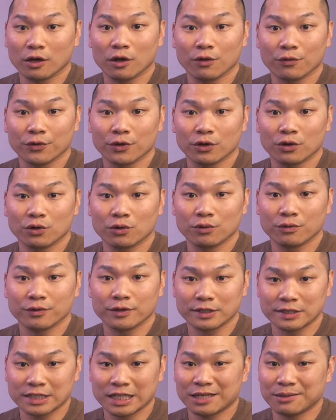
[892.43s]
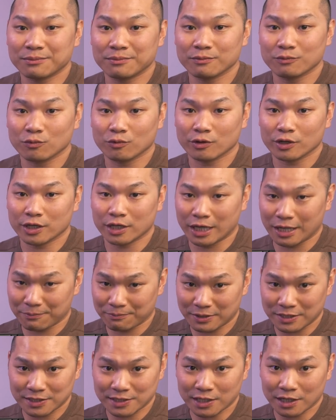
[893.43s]
although the same can't
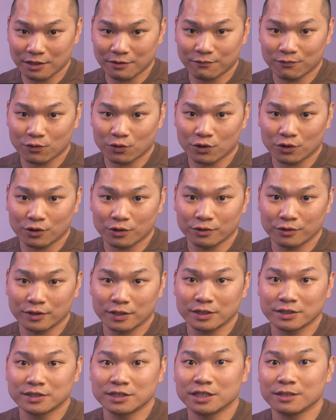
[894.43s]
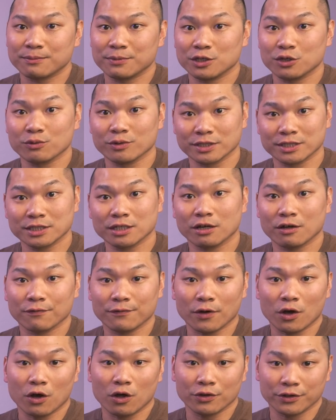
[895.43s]
be said for the CPU
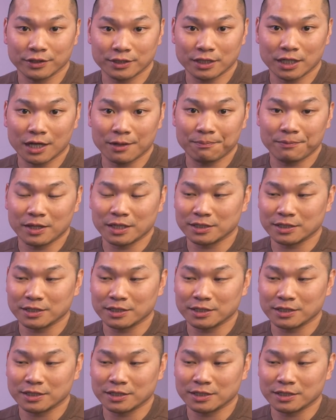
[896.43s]
itself all the time,